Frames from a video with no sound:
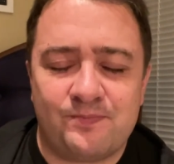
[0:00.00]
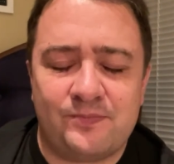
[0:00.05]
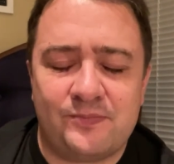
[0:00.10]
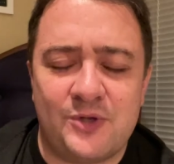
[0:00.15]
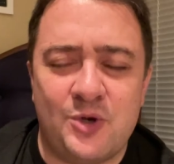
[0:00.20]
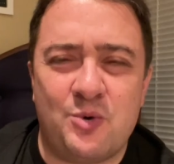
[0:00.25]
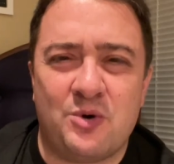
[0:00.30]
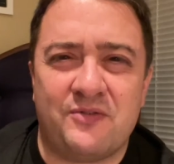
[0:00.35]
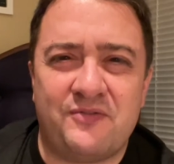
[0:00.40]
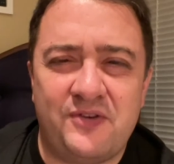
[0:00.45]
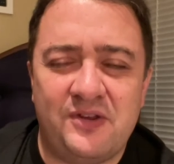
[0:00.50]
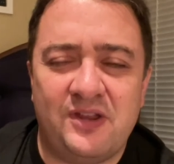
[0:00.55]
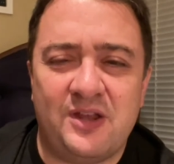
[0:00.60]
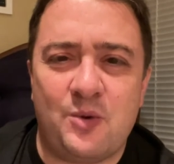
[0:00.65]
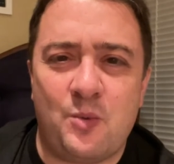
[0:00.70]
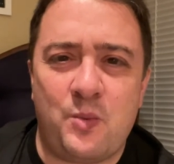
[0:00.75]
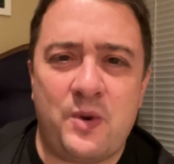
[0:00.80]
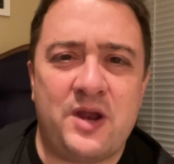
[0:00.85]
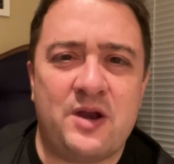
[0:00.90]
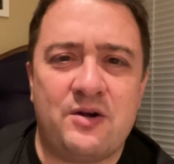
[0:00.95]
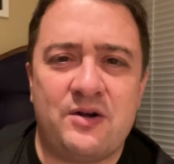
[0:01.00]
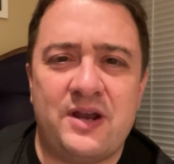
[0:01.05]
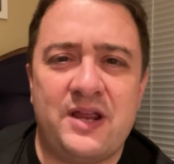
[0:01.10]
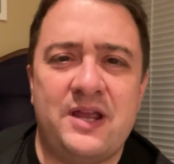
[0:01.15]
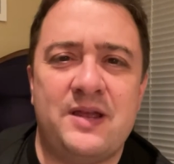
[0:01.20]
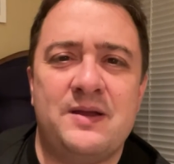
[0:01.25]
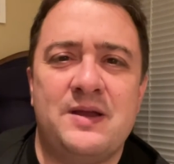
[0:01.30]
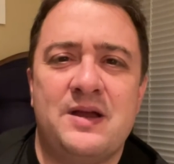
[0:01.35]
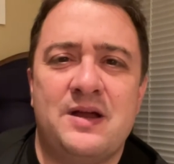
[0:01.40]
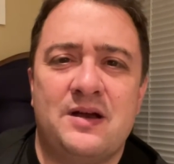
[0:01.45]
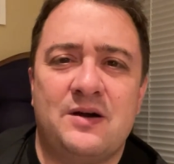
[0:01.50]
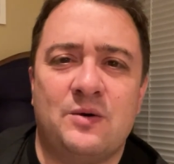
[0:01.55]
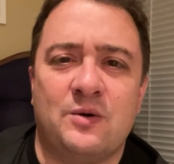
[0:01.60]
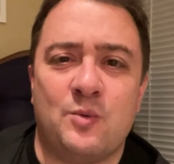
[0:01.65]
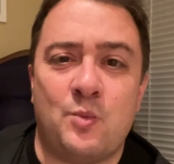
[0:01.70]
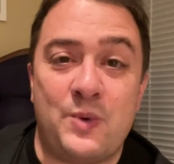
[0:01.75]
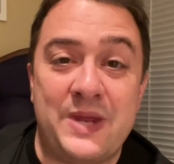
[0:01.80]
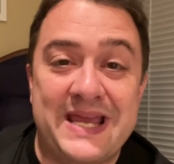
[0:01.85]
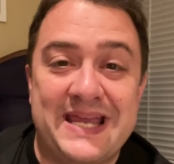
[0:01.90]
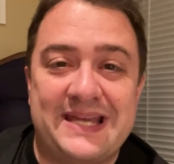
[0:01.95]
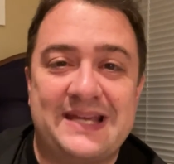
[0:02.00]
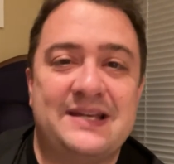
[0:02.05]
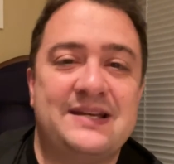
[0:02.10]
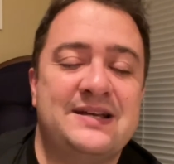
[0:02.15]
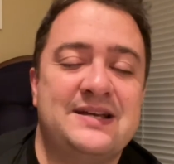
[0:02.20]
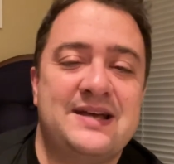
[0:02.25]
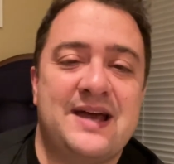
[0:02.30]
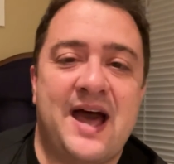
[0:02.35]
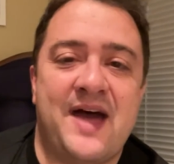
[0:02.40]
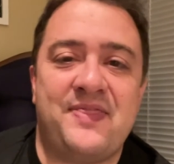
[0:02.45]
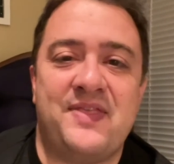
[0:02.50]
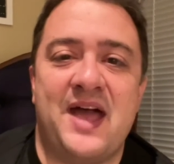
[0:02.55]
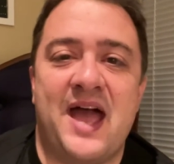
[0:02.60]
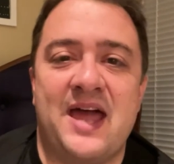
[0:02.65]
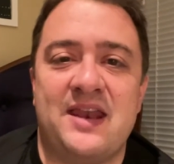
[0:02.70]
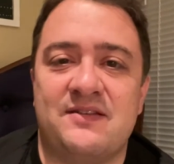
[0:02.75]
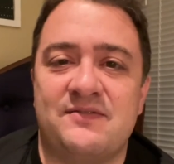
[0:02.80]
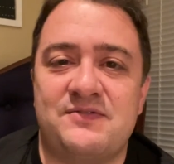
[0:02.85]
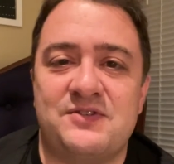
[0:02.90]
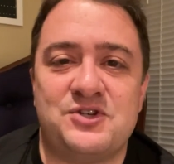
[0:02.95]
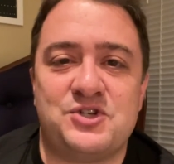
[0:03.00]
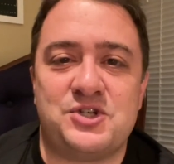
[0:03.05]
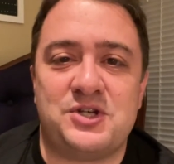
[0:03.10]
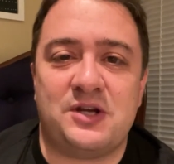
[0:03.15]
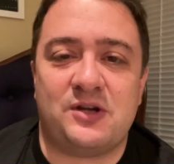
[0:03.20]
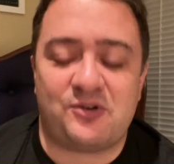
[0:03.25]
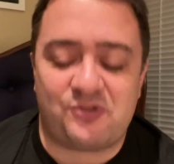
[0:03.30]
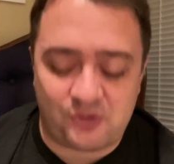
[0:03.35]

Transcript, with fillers: who are feeling weary or weak at the end of this year.